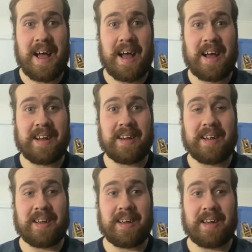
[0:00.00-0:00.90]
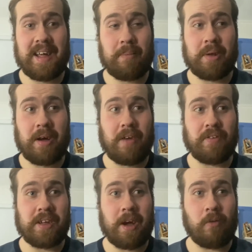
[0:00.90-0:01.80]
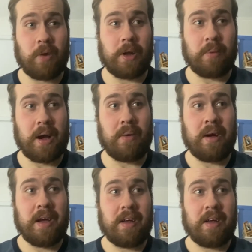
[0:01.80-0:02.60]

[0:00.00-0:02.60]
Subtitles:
and him and Harvey get on really well.